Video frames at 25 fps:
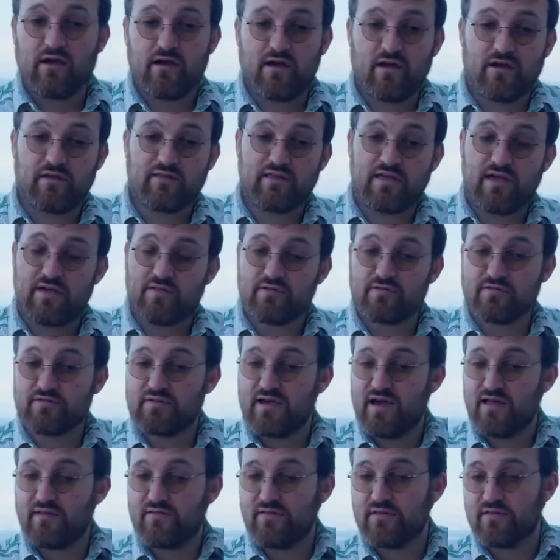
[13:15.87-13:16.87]
On the other
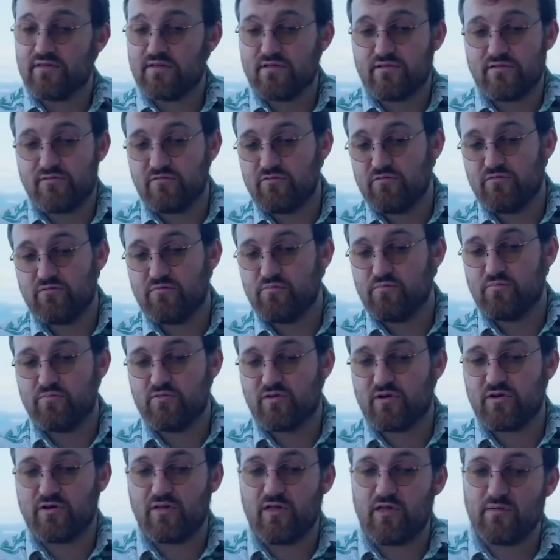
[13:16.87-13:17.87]
side of it, you can
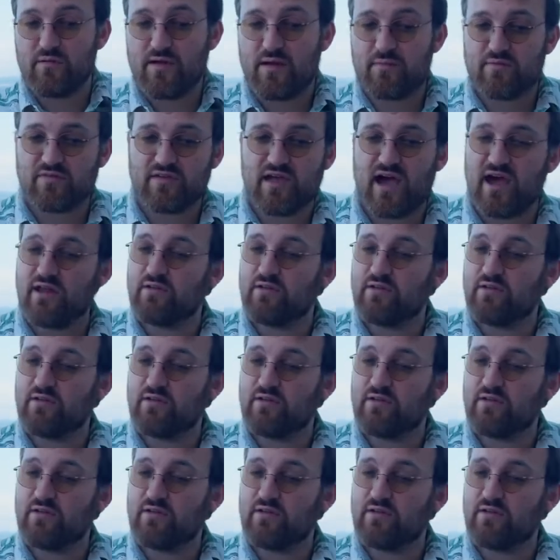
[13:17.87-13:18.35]
turn it all the way up and say,